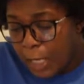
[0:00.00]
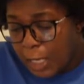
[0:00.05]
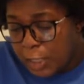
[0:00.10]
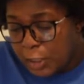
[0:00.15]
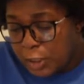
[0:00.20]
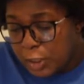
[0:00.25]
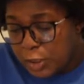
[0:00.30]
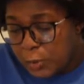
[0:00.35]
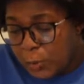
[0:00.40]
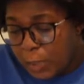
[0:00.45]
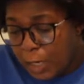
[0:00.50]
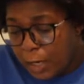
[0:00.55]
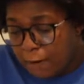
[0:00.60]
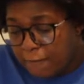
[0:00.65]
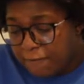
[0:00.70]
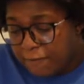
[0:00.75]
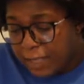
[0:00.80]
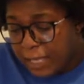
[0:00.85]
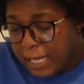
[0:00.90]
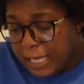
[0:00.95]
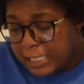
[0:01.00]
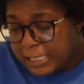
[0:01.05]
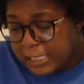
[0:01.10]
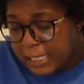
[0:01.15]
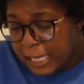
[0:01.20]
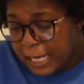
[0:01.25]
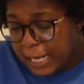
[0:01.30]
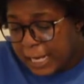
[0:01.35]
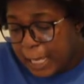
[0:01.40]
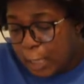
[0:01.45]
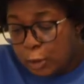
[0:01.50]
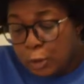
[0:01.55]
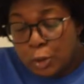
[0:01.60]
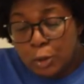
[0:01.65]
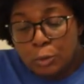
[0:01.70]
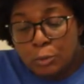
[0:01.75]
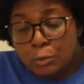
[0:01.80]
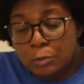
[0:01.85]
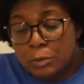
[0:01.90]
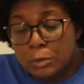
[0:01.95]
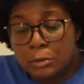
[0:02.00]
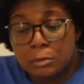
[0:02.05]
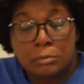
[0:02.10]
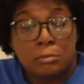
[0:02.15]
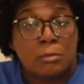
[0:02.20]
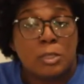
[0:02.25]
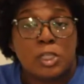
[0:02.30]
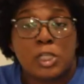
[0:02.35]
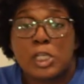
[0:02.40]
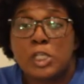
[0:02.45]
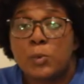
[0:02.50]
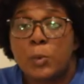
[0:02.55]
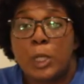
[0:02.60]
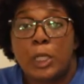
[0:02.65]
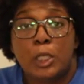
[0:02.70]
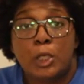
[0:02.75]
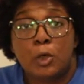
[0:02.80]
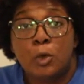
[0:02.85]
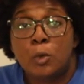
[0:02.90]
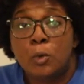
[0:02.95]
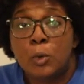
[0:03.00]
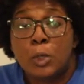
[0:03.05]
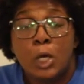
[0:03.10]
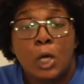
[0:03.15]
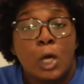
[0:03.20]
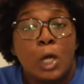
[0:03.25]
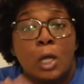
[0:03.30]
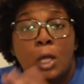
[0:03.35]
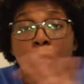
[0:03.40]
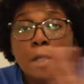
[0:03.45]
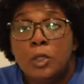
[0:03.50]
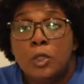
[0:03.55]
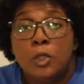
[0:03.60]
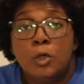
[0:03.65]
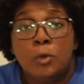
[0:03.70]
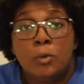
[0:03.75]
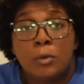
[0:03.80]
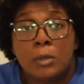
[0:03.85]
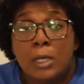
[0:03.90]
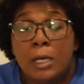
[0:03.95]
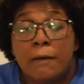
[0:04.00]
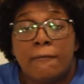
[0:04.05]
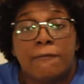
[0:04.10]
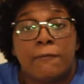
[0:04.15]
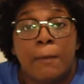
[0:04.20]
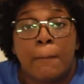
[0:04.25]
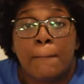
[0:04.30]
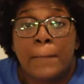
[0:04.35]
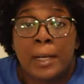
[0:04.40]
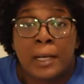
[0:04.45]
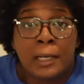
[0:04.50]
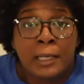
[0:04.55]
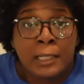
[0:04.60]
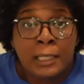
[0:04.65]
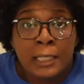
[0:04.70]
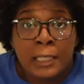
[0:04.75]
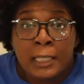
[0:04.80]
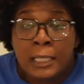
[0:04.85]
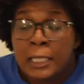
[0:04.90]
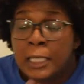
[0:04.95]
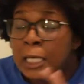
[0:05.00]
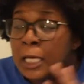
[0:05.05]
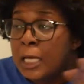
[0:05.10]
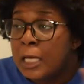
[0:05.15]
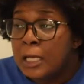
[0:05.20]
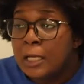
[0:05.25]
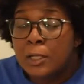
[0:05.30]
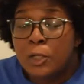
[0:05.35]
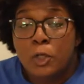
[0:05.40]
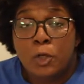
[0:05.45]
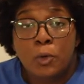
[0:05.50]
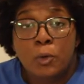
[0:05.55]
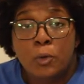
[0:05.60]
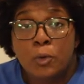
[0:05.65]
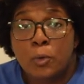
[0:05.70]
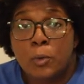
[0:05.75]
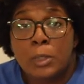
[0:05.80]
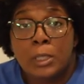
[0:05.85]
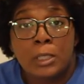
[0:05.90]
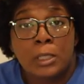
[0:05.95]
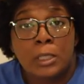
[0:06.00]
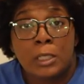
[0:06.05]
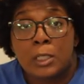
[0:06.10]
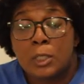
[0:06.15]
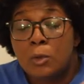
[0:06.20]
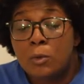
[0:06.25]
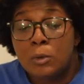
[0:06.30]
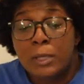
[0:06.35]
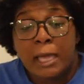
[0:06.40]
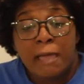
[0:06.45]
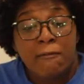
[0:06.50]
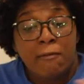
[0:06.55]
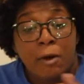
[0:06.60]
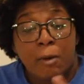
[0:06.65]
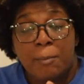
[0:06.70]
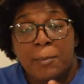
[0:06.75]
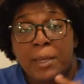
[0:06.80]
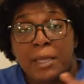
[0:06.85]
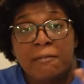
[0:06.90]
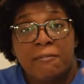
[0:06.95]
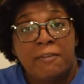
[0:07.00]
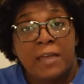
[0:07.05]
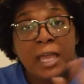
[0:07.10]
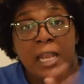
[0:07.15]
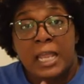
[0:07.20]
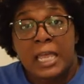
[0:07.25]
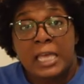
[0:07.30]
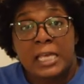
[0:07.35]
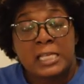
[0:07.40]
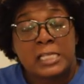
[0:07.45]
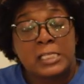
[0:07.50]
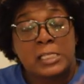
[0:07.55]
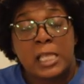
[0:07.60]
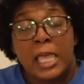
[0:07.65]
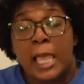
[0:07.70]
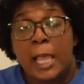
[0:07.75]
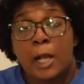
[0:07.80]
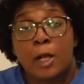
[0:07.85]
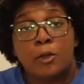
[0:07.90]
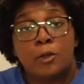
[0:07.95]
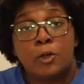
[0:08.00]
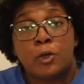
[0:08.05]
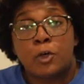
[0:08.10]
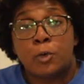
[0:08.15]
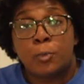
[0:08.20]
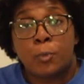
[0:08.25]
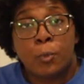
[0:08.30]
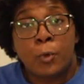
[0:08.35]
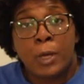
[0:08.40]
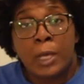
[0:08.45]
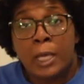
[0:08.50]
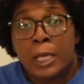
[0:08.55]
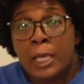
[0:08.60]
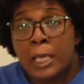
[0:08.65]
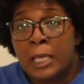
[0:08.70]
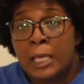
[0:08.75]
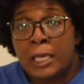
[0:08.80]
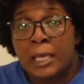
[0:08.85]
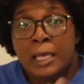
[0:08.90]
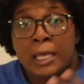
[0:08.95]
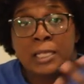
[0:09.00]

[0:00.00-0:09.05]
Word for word: She's with her fiance now, Luke. She's with Luke. Luke come from money. Luke doing good. Luke gave her a big fat ass heirloom ring.